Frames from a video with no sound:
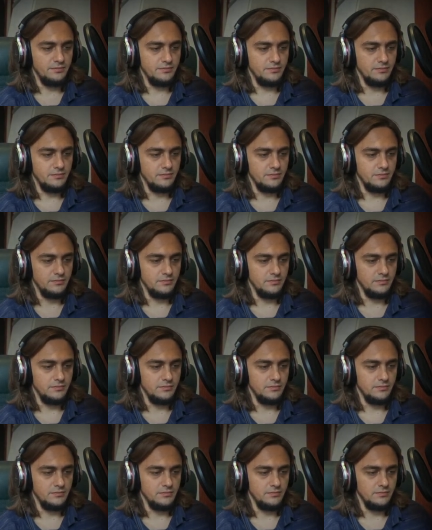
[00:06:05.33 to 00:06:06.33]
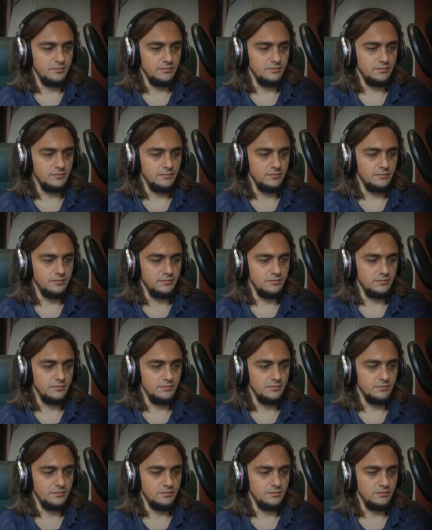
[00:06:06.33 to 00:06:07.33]

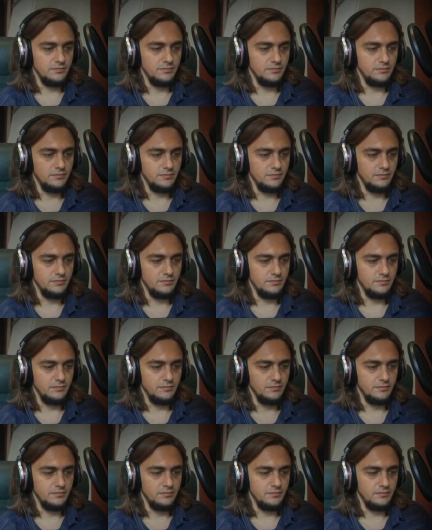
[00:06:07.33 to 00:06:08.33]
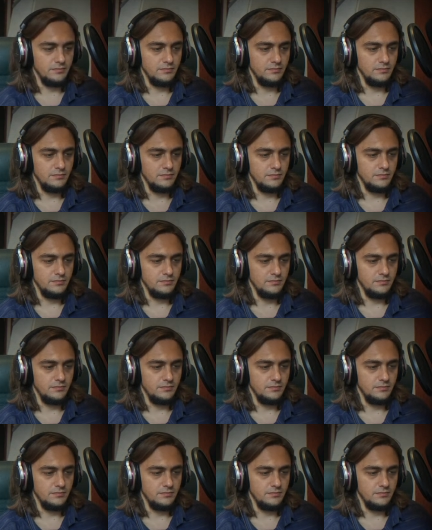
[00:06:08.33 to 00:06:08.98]
(no one is talking)